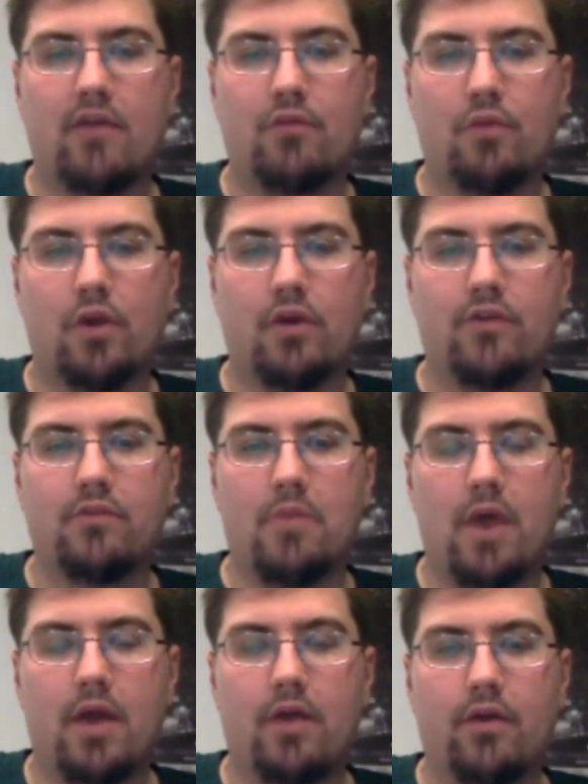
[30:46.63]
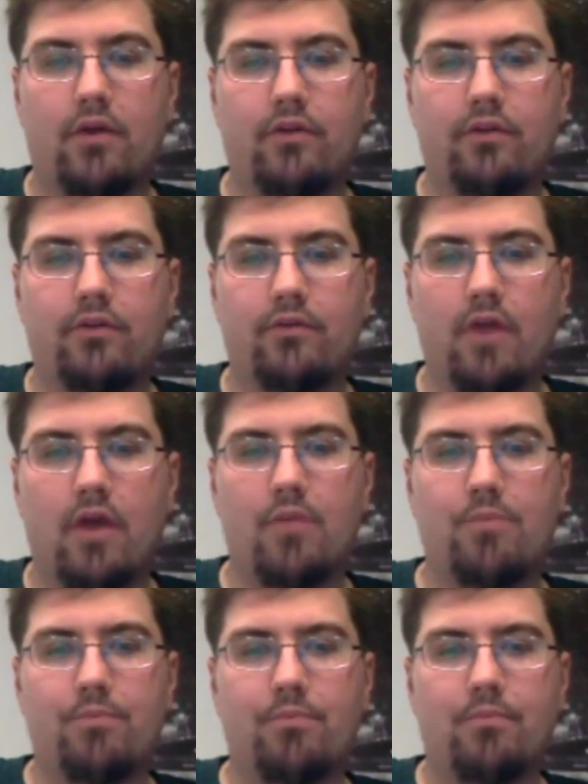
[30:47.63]
of words models
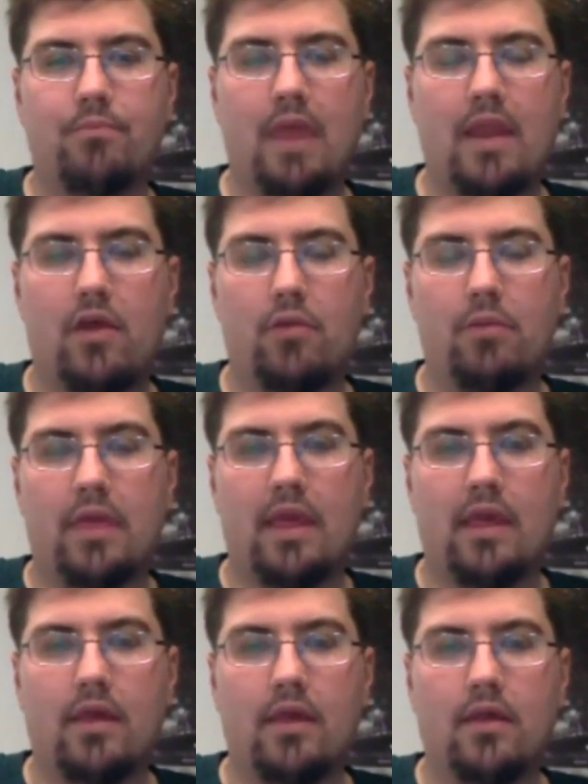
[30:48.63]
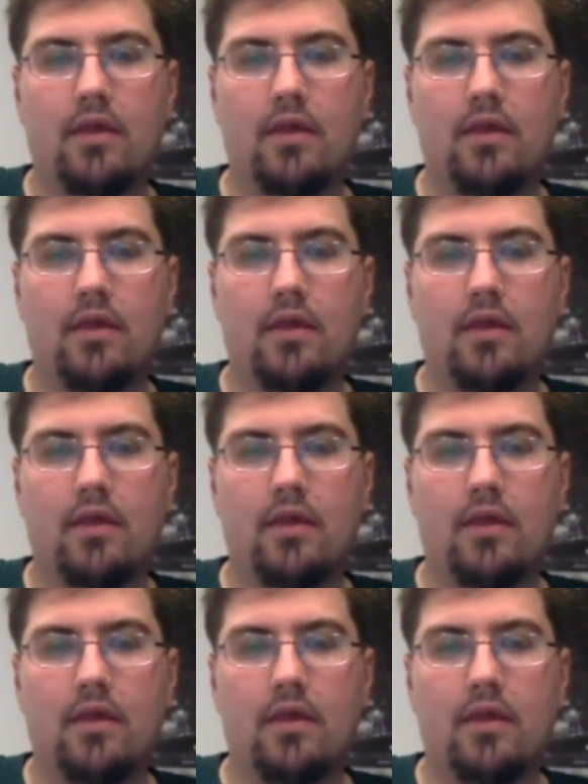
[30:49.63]
from NLP.